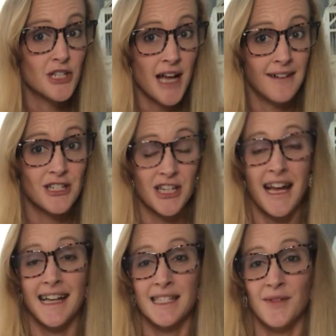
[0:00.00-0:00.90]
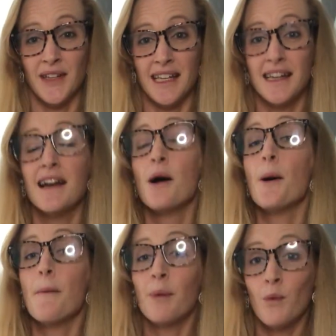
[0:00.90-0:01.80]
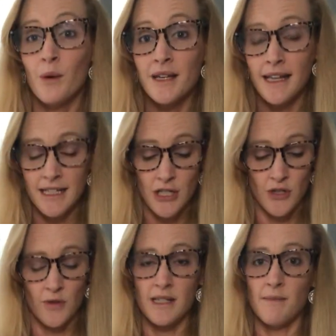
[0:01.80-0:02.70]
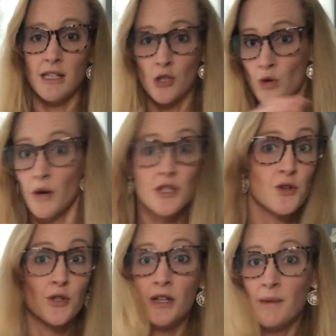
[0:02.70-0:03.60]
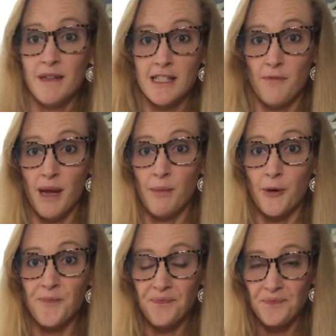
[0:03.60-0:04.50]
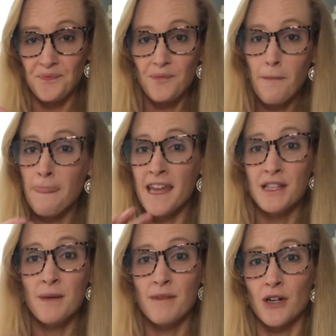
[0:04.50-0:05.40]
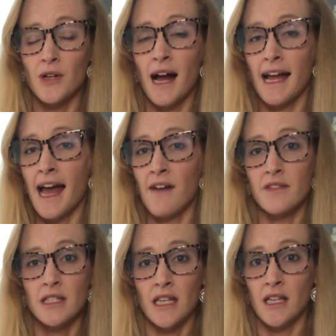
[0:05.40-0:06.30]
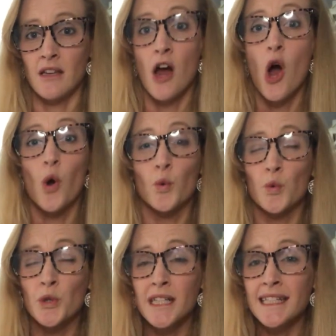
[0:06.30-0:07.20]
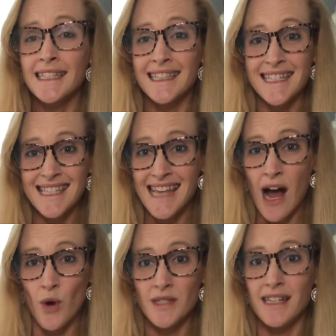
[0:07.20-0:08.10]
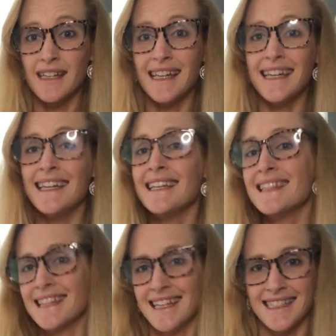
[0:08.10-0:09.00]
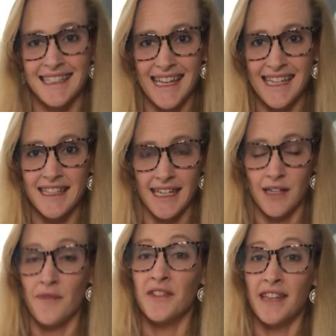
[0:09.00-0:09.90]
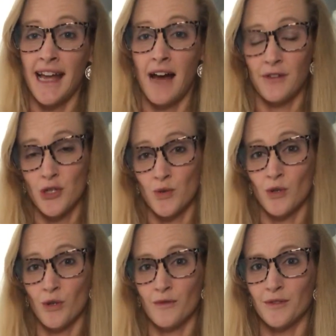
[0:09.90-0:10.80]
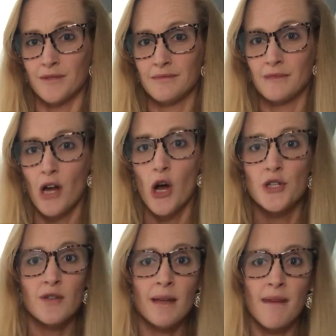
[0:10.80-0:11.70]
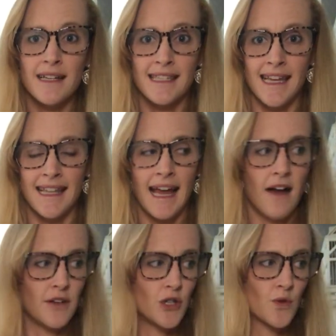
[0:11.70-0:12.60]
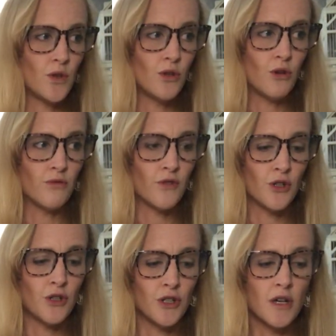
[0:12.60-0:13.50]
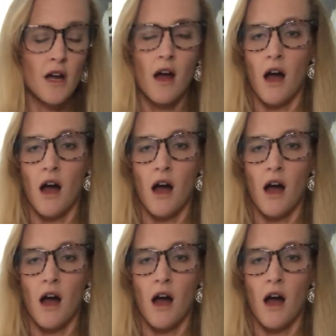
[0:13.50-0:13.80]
a challenging activity. But what we like to do is draw a circle on a piece of paper. And in the middle, I have the teen really list out anything that they can think of that they have control over. So they might say they have control over